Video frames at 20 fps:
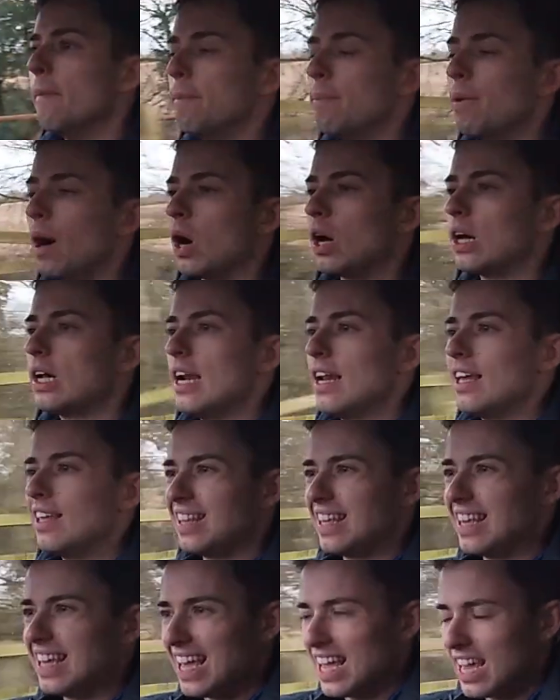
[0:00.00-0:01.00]
but
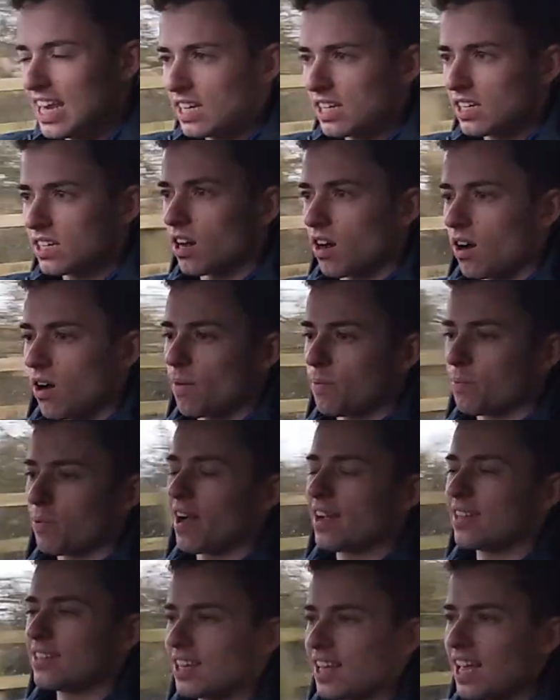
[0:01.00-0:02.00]
the in-car
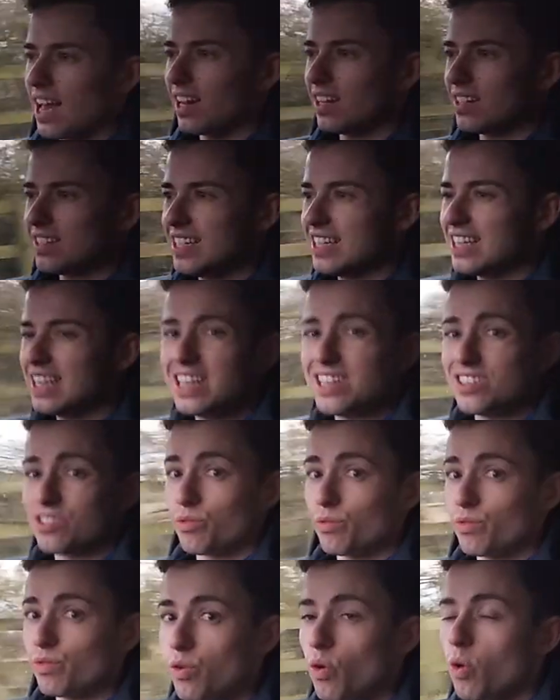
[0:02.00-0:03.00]
practicality is
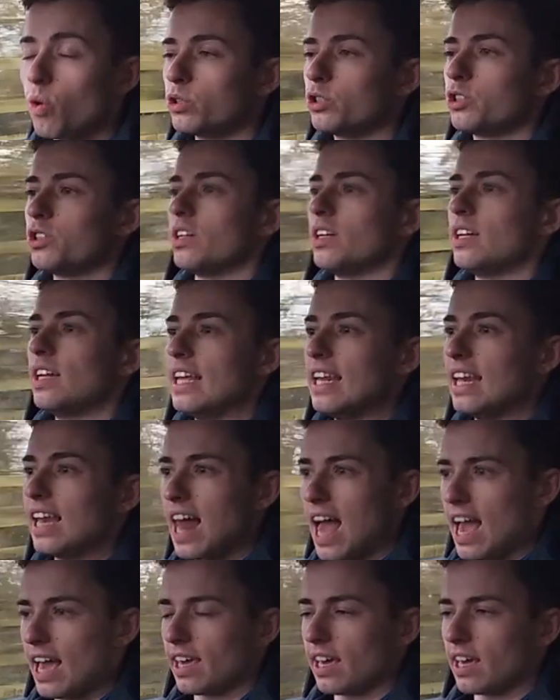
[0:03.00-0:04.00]
unfortunately
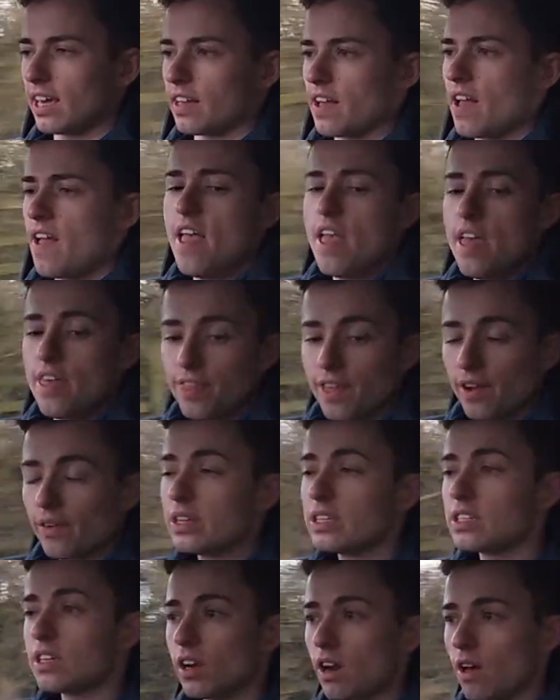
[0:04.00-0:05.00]
lacking.
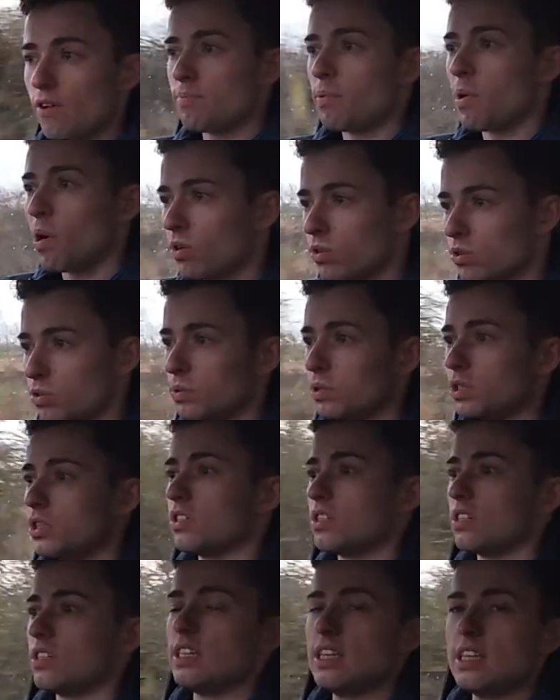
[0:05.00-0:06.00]
There is a glove box, which
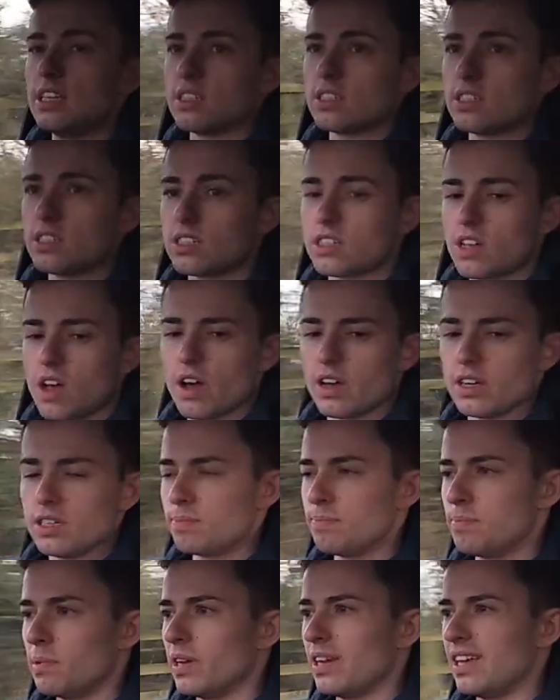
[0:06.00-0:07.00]
is a decent
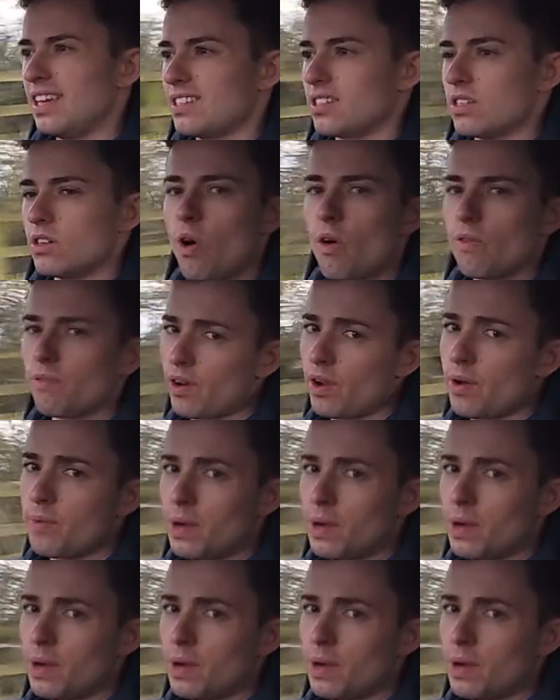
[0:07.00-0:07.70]
size, but it's not very